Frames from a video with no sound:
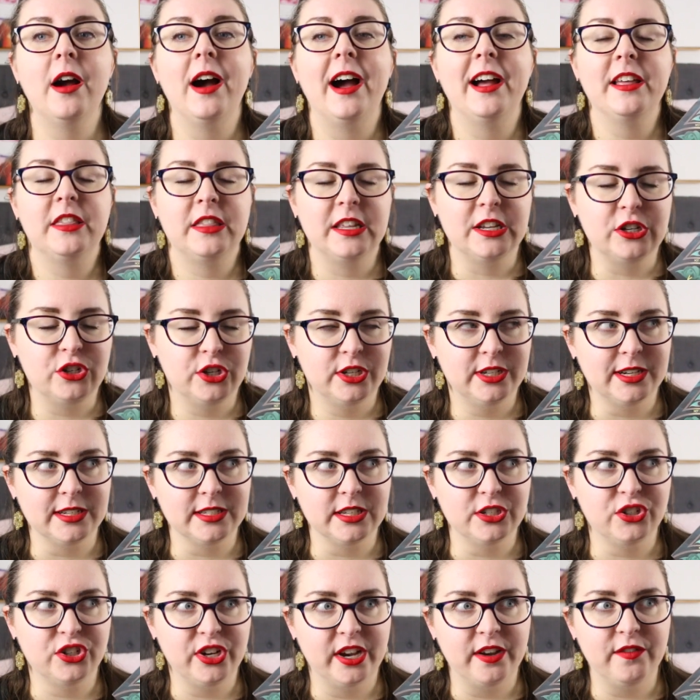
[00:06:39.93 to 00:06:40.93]
I think she does
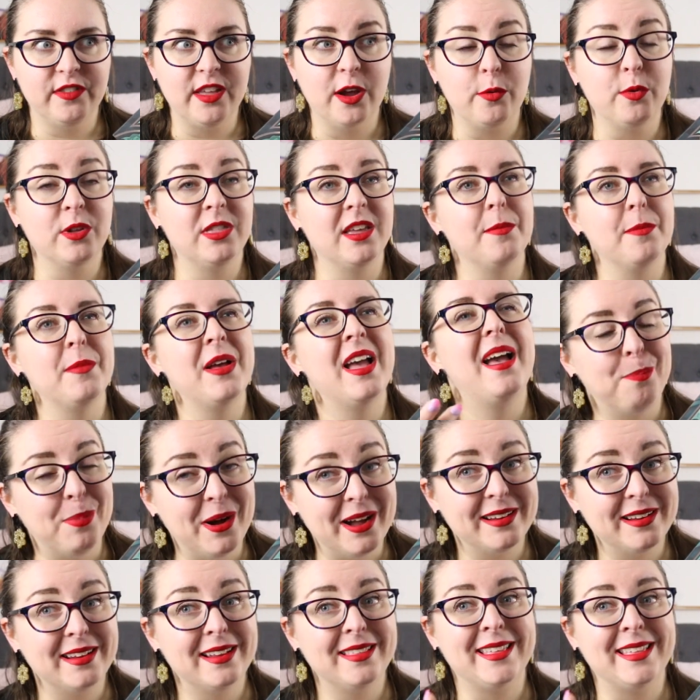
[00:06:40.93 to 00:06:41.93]
achieve that with him.
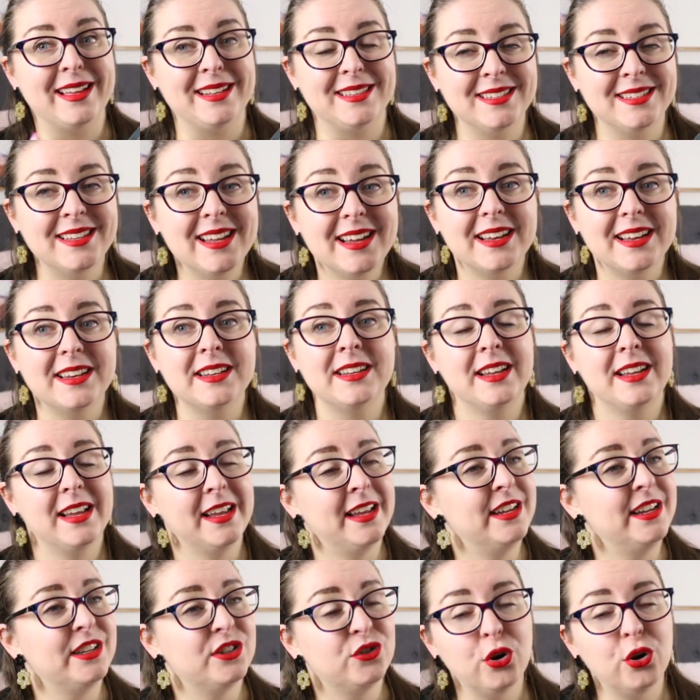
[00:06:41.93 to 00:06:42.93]
But that said,
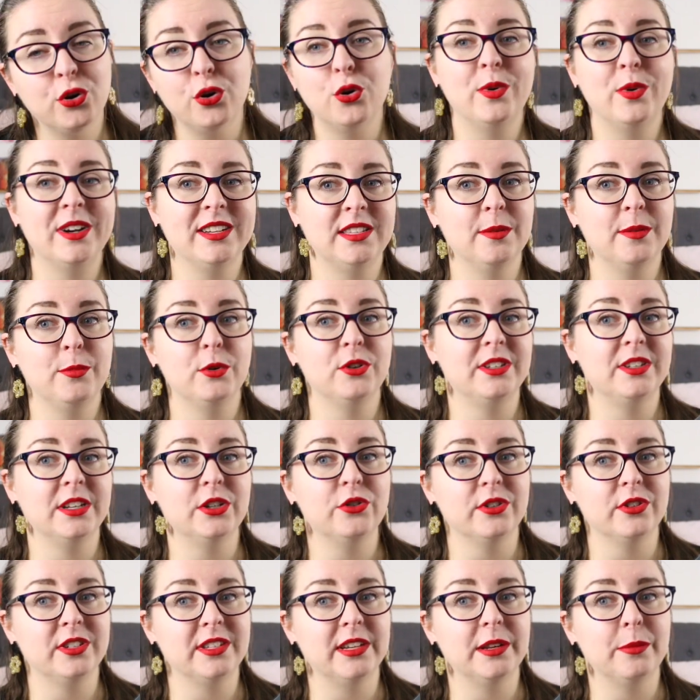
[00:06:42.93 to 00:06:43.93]
he's not always the most
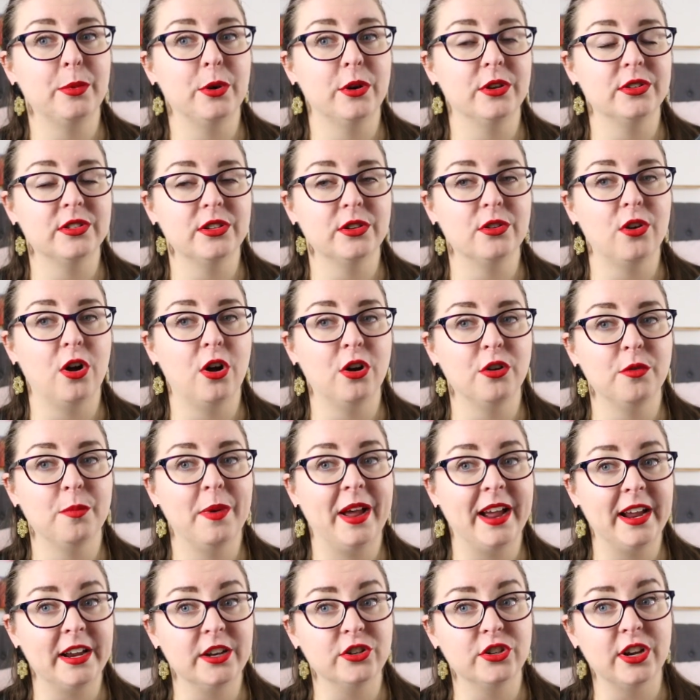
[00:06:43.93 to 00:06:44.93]
interesting person on
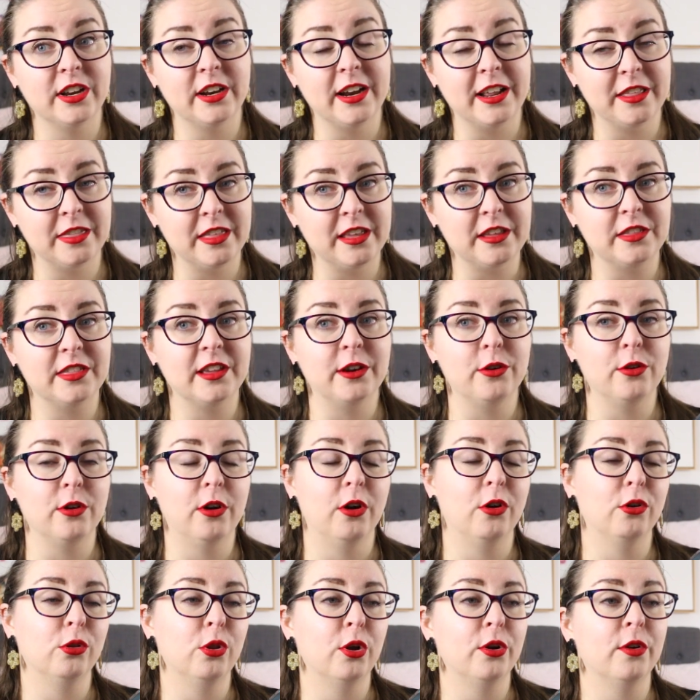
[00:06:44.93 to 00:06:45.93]
page, and I think there
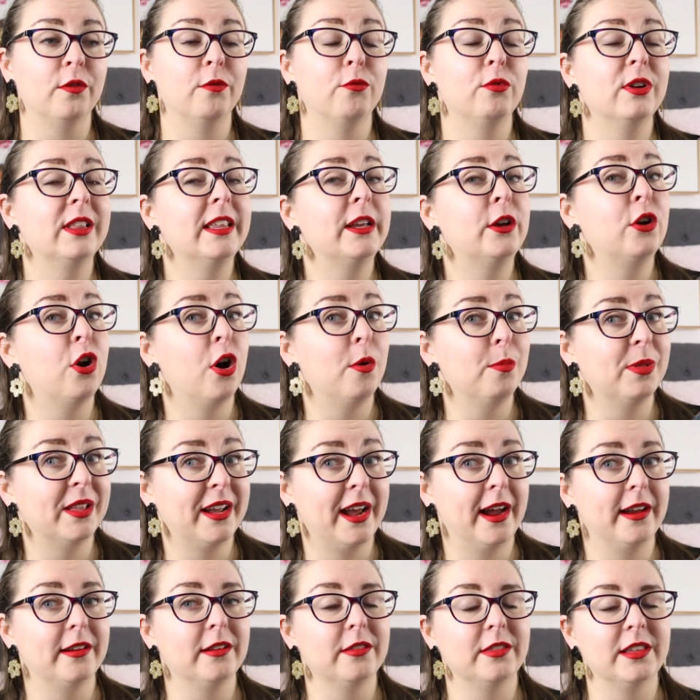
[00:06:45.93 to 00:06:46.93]
are a lot of really
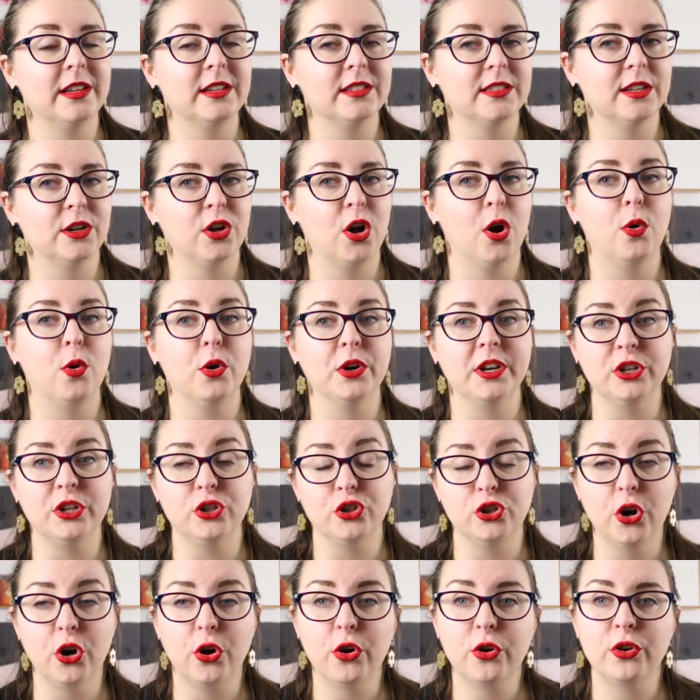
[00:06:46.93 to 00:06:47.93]
complicated things that go on in
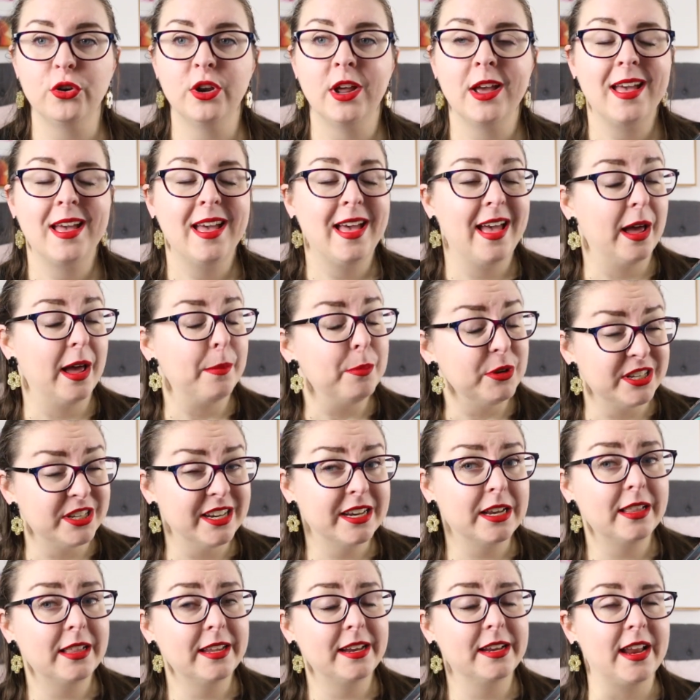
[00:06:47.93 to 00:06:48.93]
Joan, and
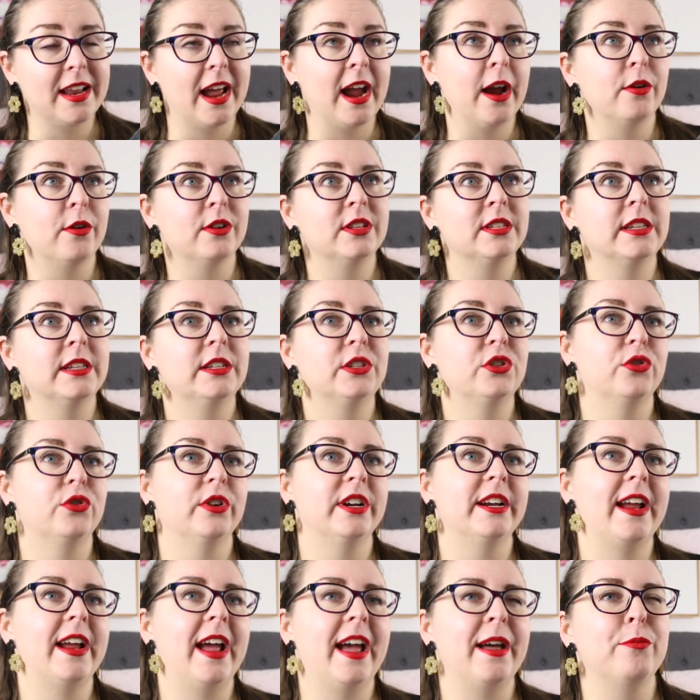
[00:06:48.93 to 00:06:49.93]
particularly in Aaron's
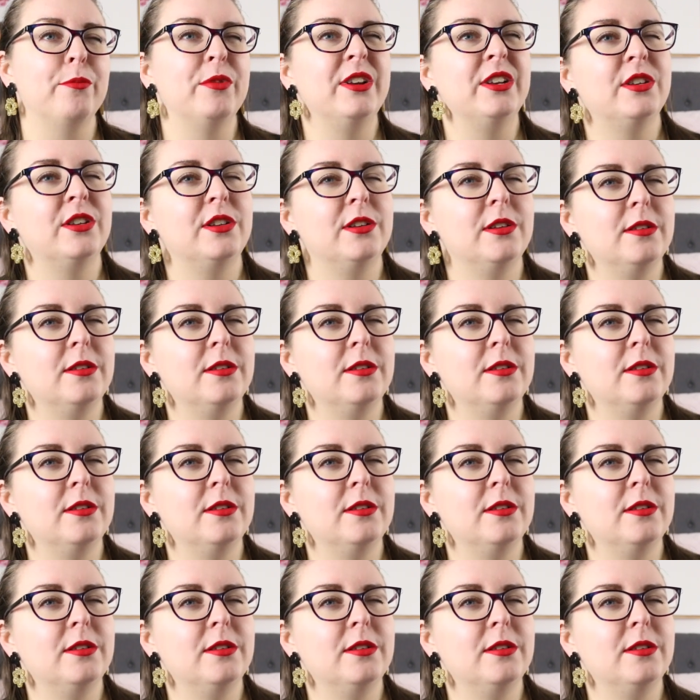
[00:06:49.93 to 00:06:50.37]
history, and